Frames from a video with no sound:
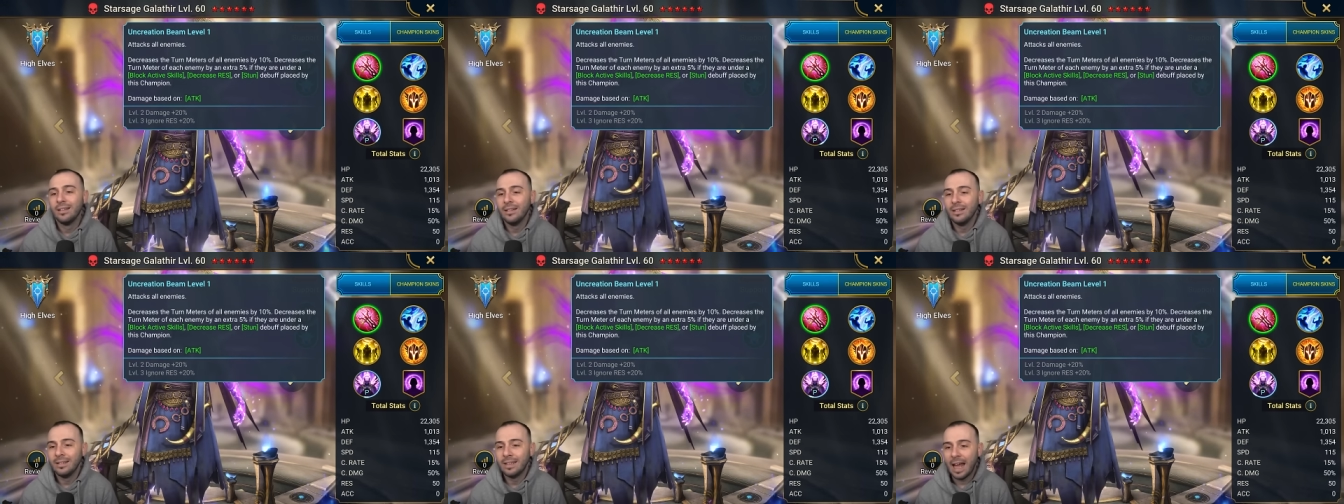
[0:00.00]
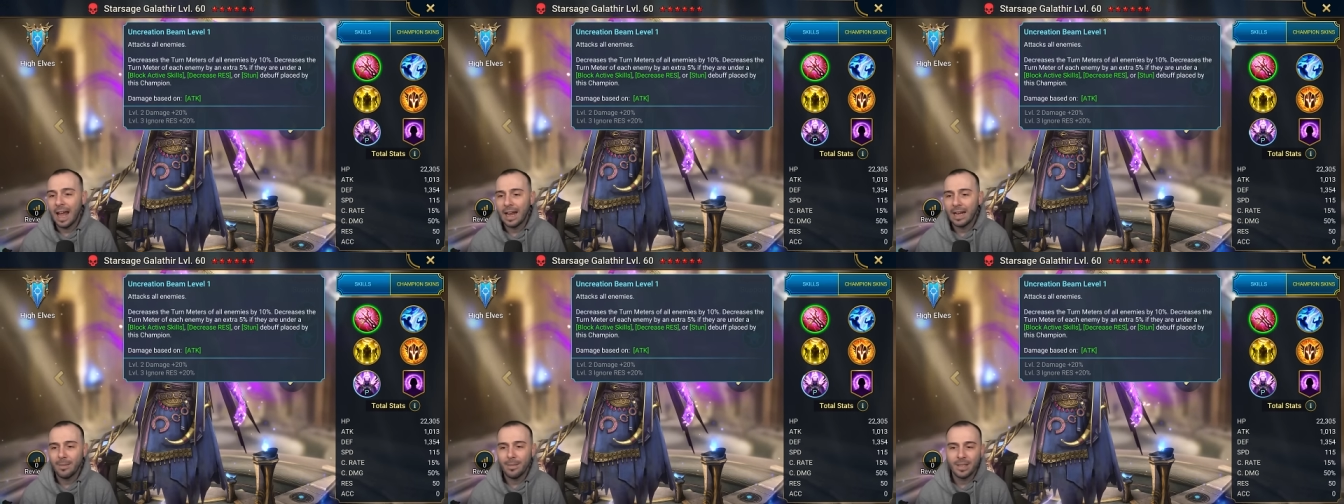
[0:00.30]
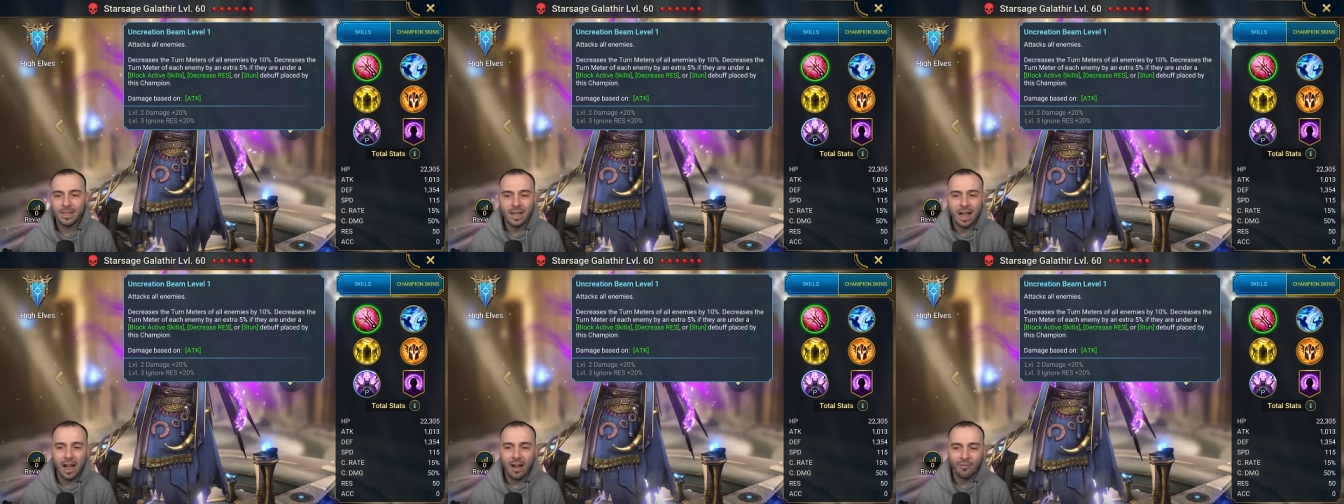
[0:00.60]
the
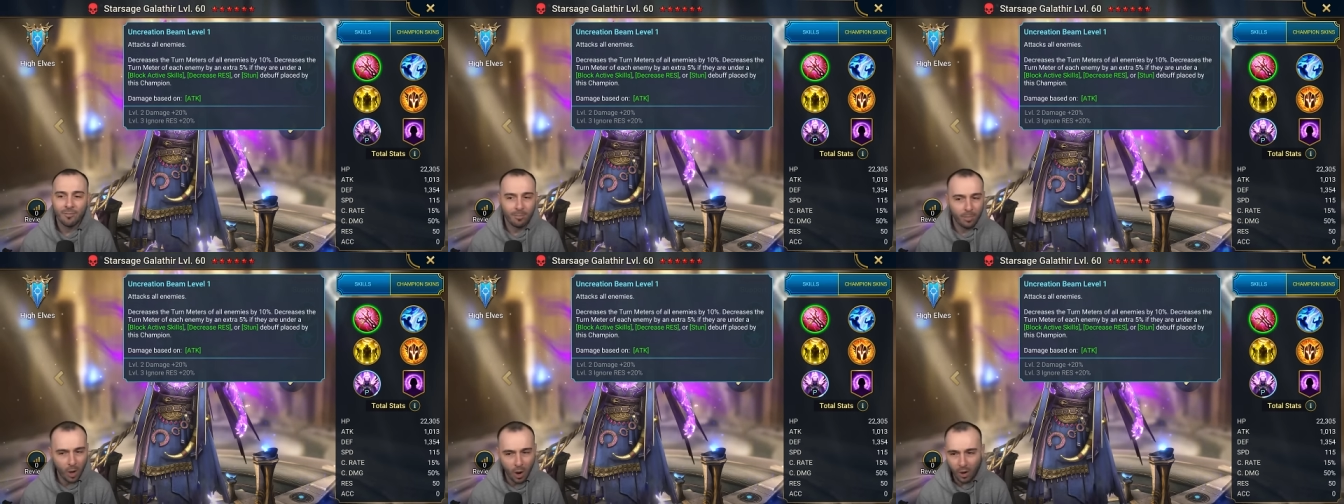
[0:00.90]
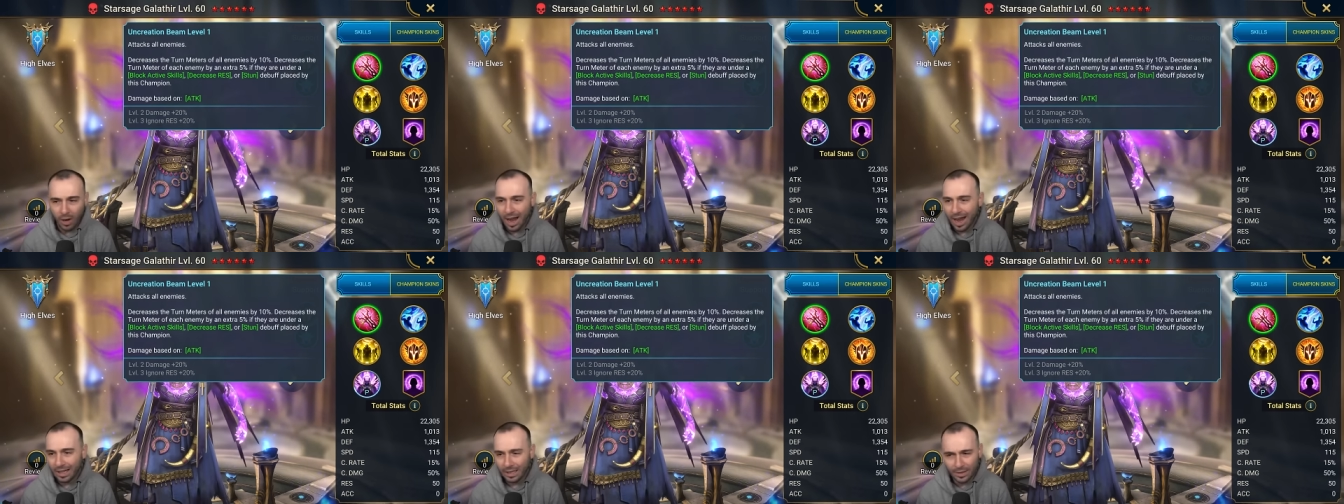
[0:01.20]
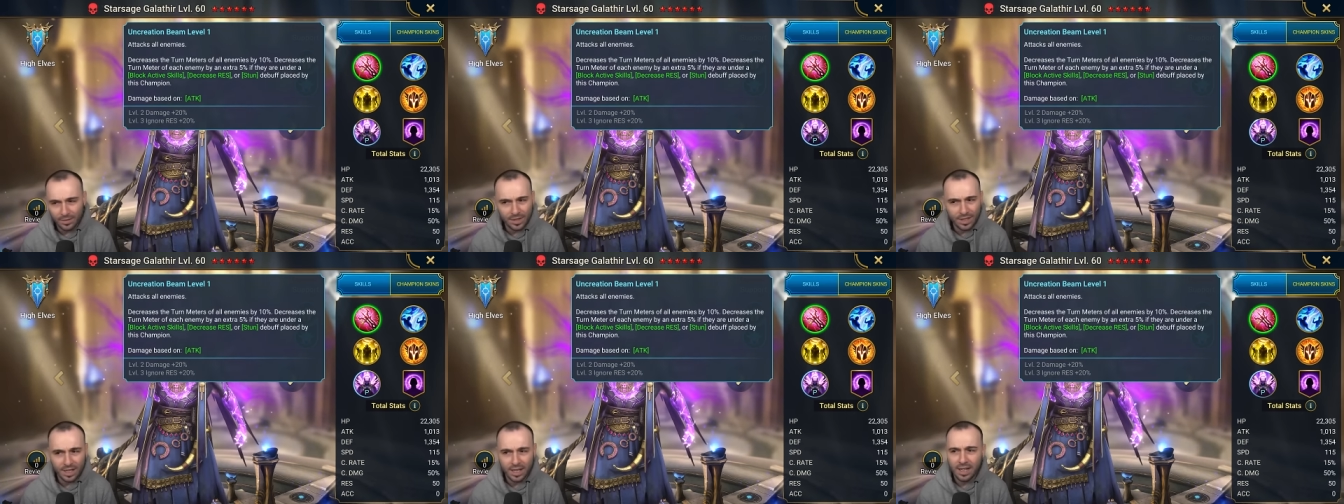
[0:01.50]
enemies have block
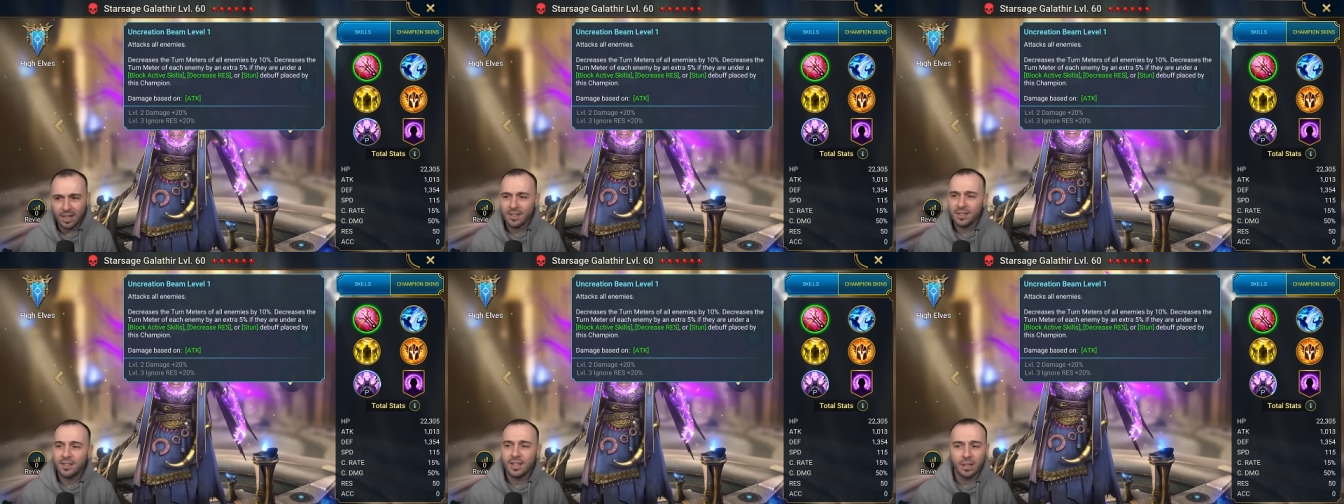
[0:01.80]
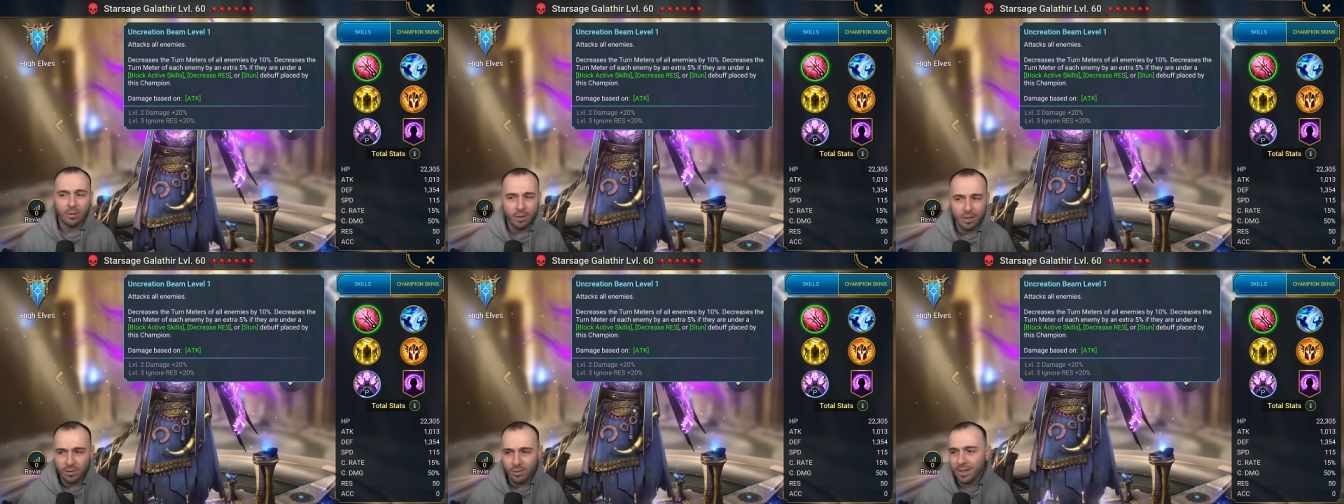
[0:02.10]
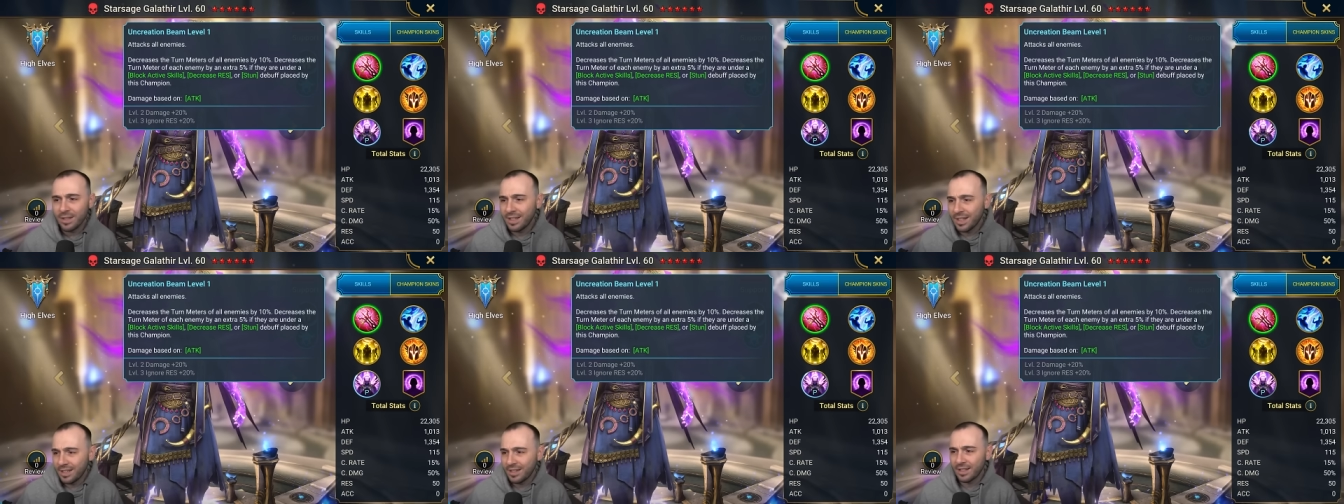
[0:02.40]
active skills, decrease
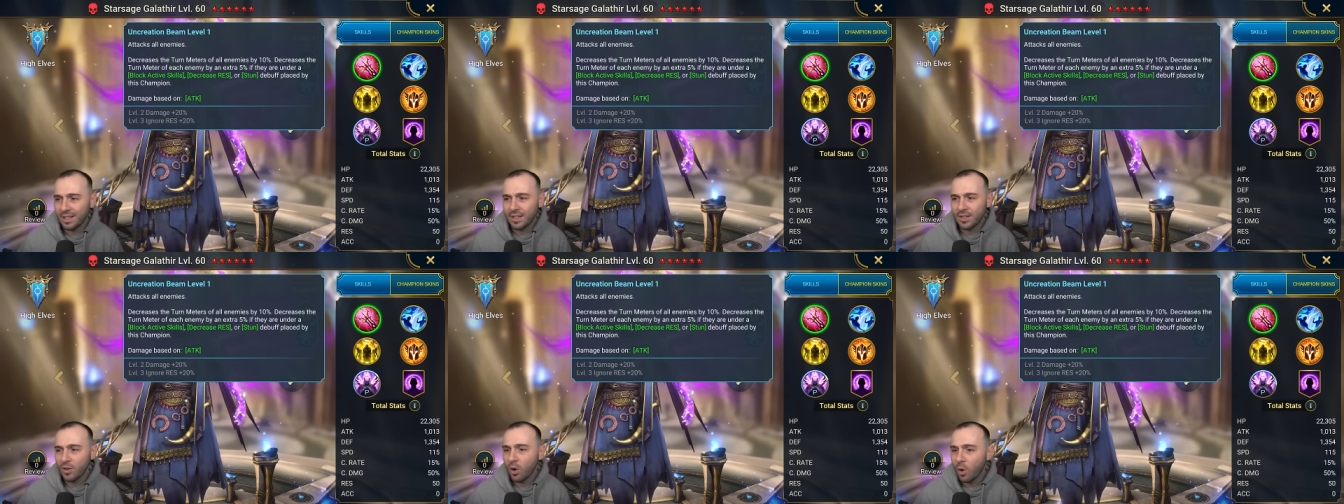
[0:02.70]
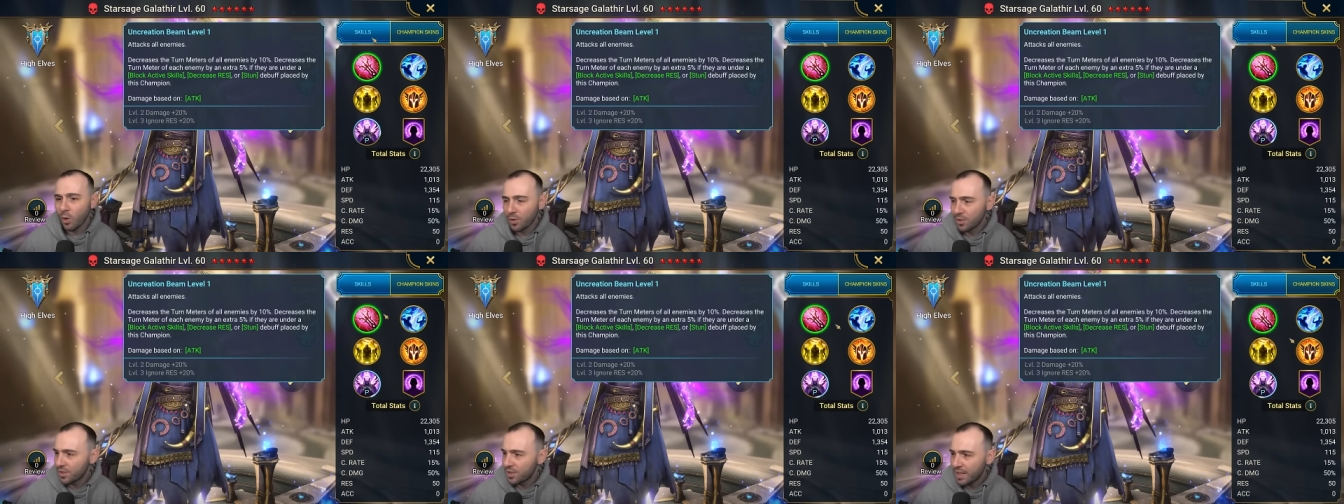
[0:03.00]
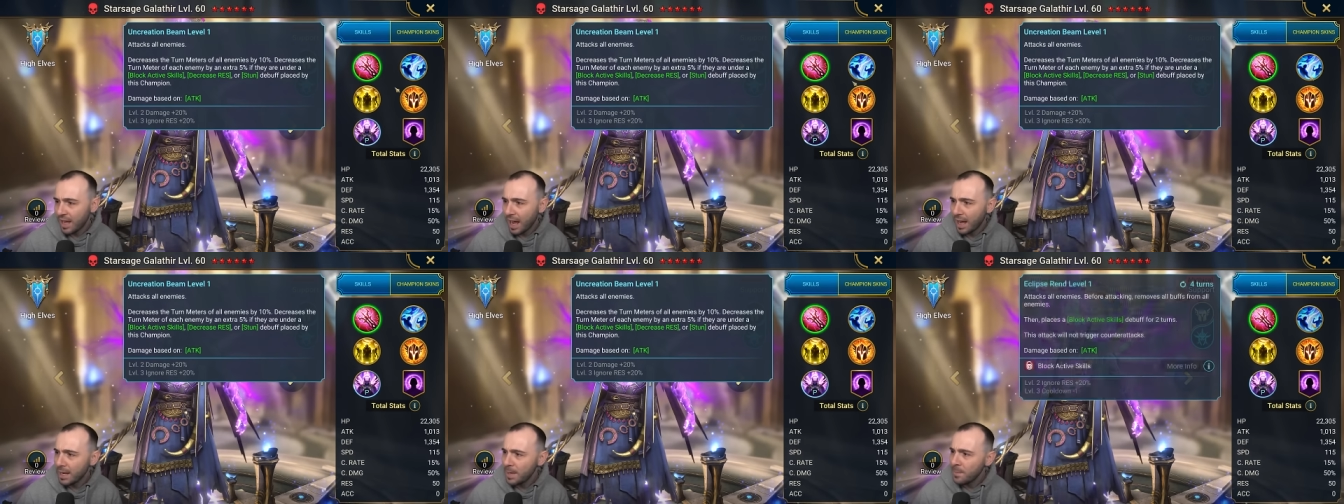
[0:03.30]
resistance, or
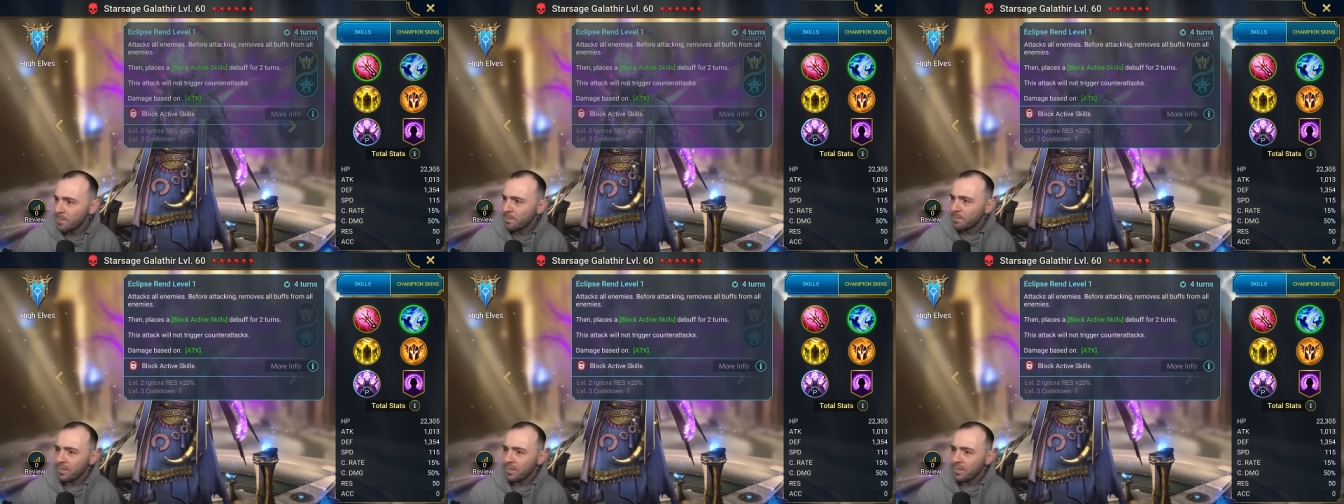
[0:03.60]
stun.